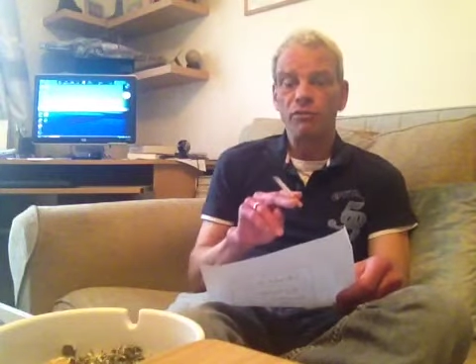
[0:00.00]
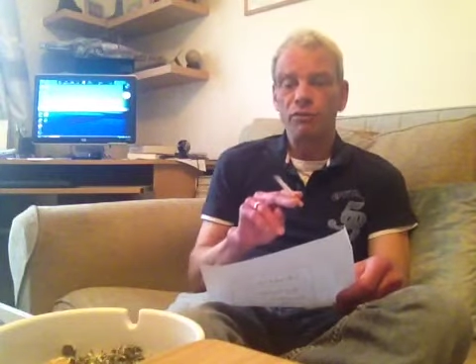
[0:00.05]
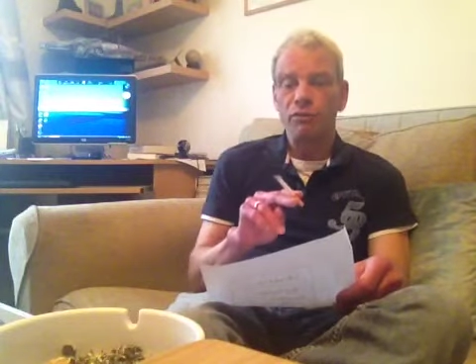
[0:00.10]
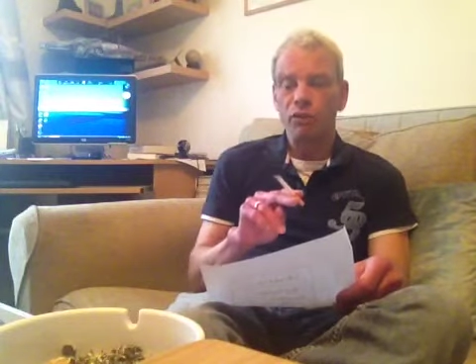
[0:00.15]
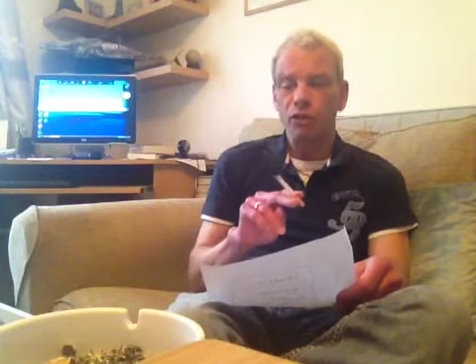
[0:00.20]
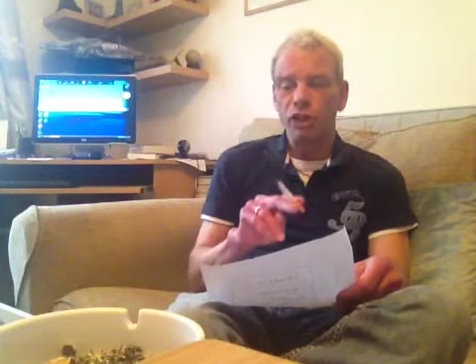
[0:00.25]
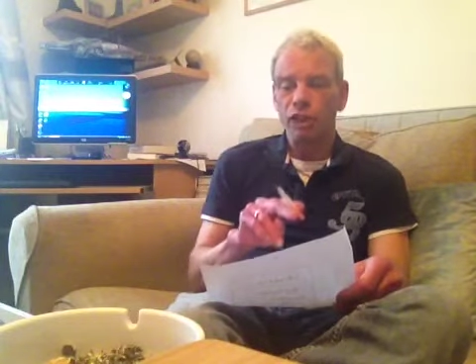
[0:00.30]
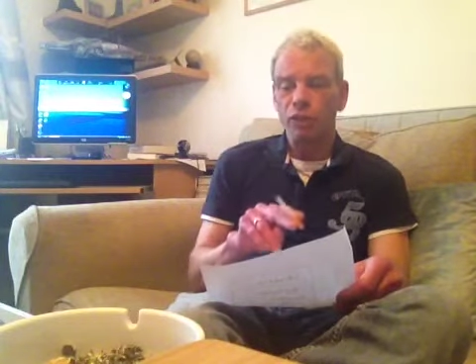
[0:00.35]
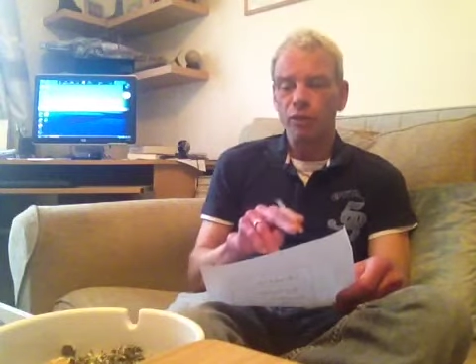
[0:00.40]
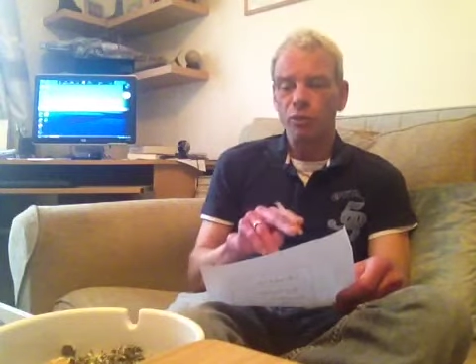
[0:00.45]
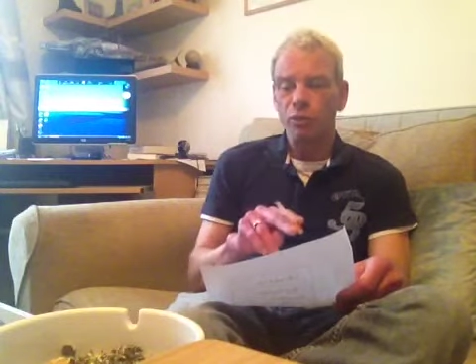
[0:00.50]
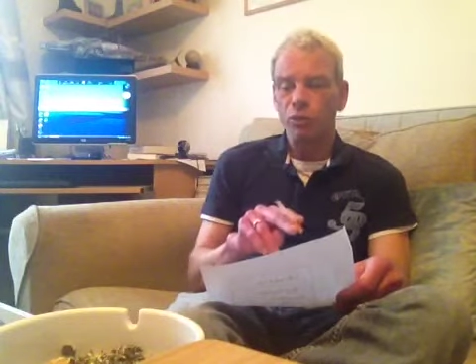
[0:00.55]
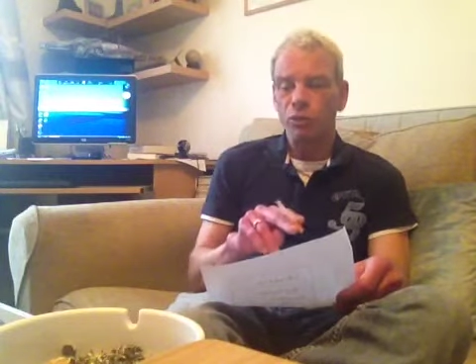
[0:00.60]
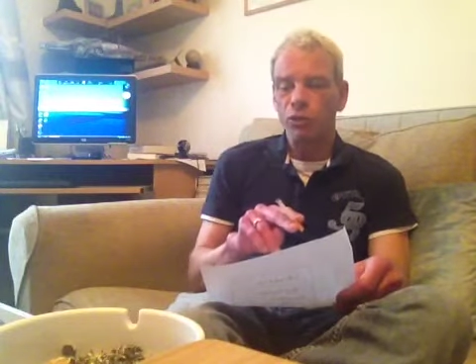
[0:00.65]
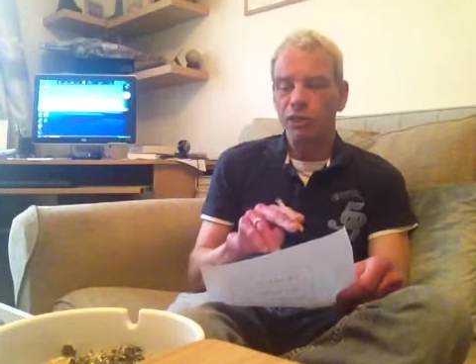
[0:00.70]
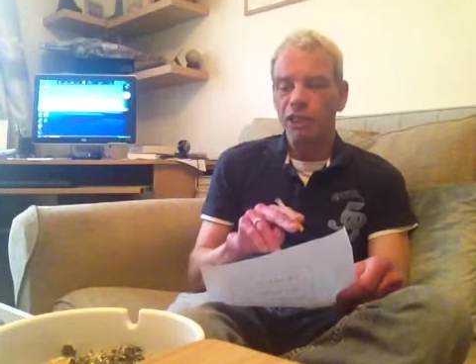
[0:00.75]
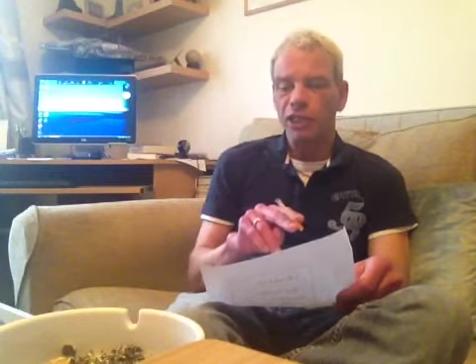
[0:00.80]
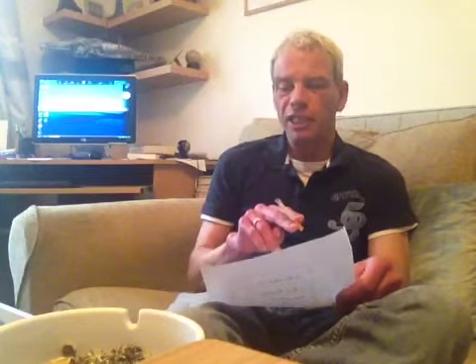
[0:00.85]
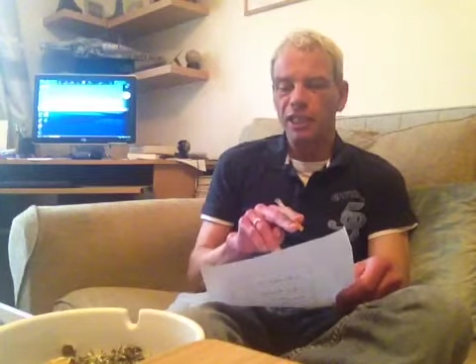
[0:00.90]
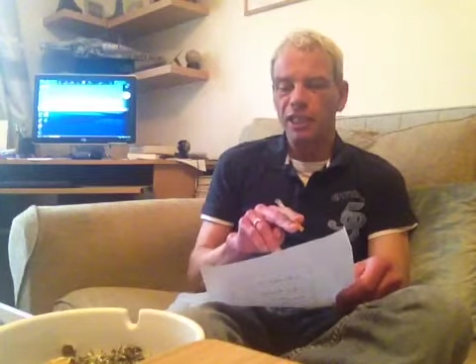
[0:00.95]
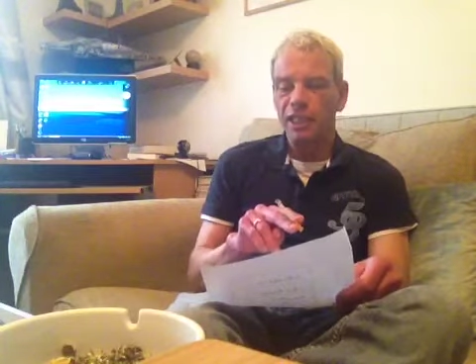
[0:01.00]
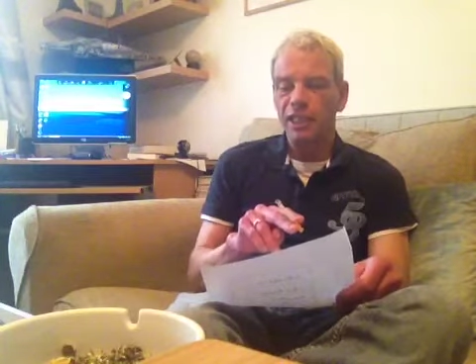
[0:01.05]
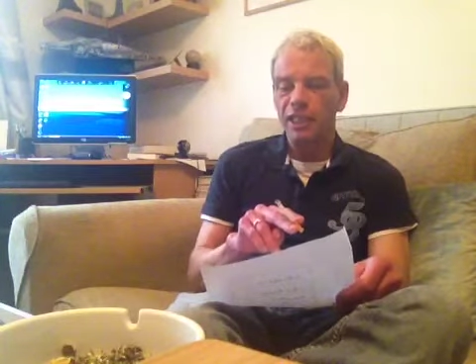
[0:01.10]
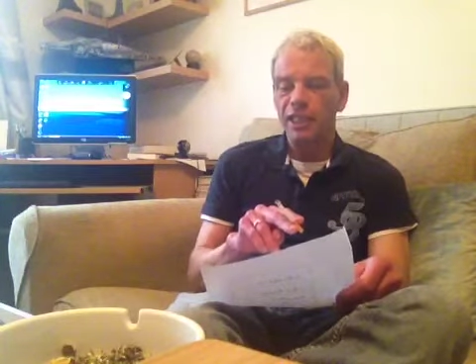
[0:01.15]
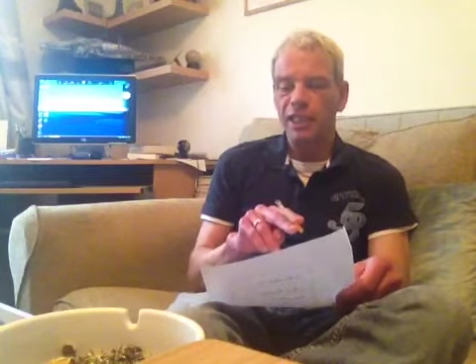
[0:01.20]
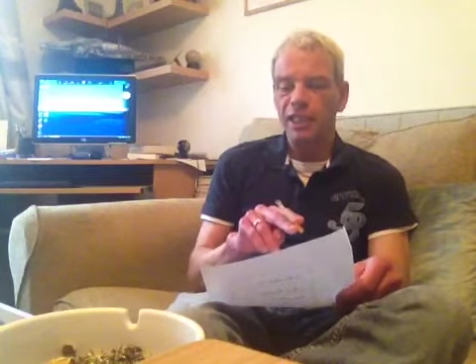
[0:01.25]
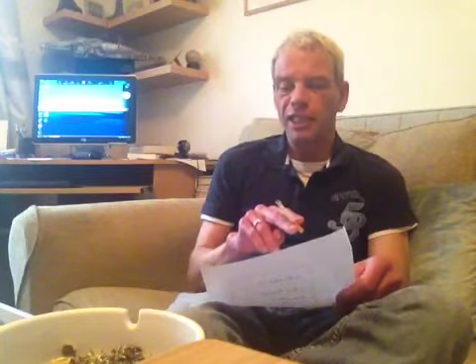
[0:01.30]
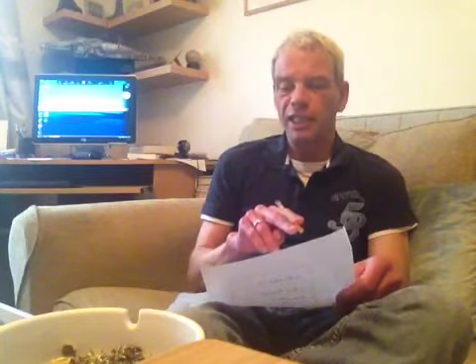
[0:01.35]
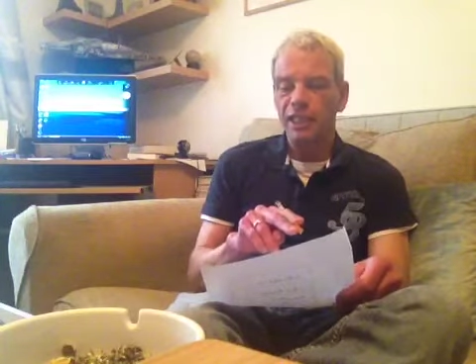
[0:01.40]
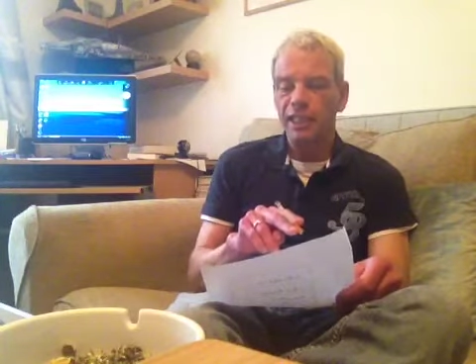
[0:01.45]
channels listed
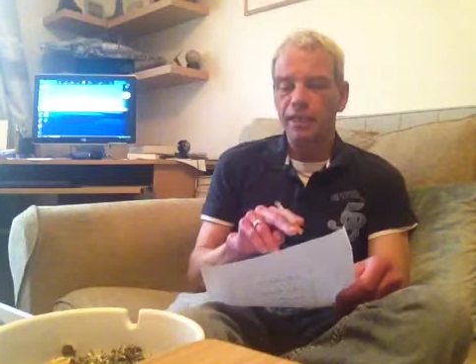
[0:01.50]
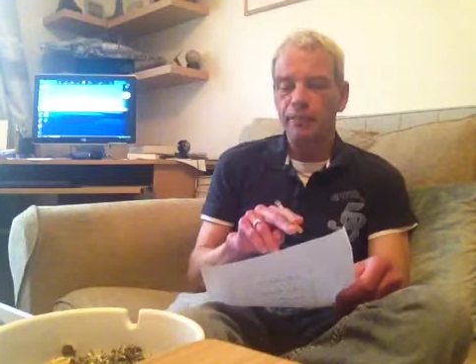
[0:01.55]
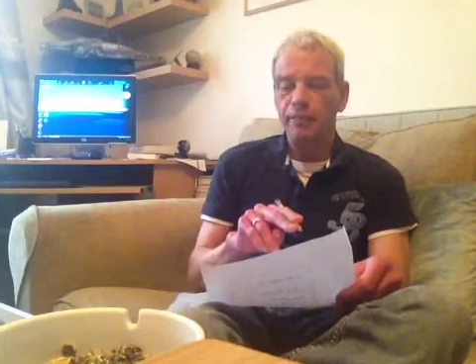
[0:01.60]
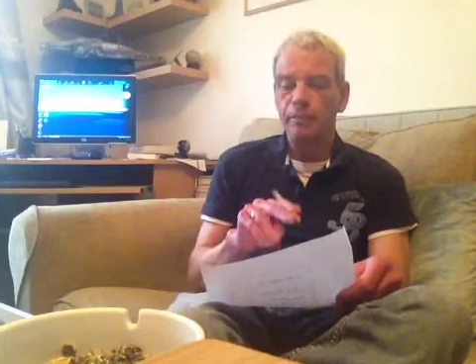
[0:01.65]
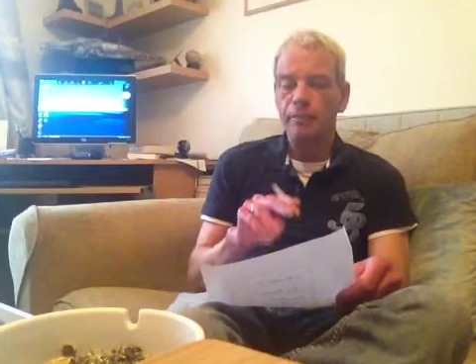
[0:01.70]
down there,